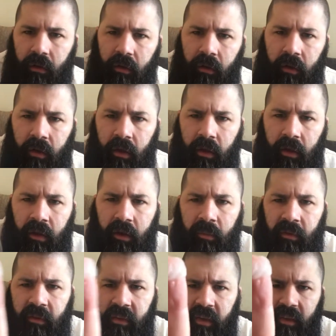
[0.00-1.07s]
and I'm
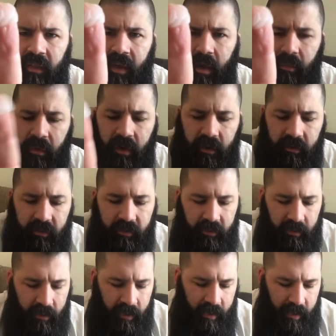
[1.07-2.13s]
going to take that much,
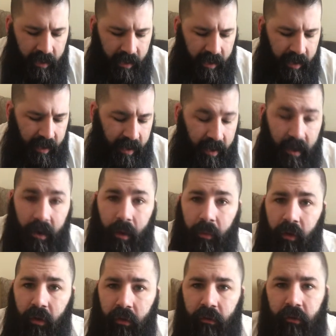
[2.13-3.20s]
and I'm
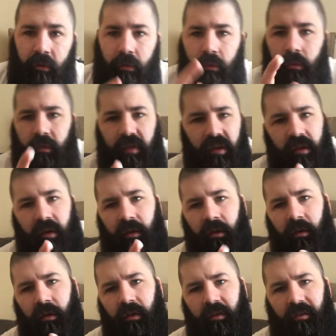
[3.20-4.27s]
going to do the
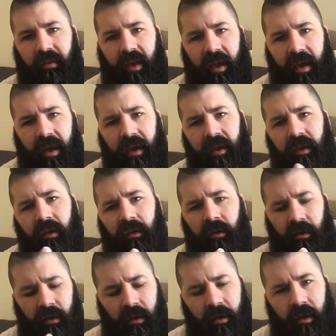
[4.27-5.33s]
tag
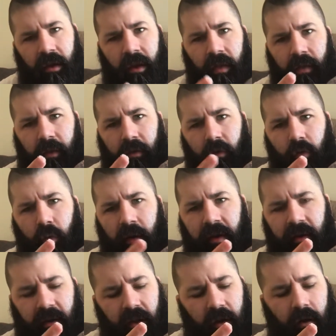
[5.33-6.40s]
and the
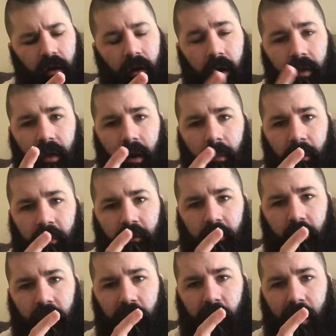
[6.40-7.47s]
coin here, and then I'm going to
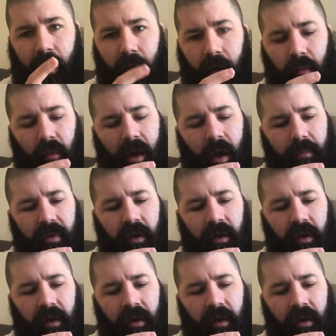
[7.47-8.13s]
show you how I wrap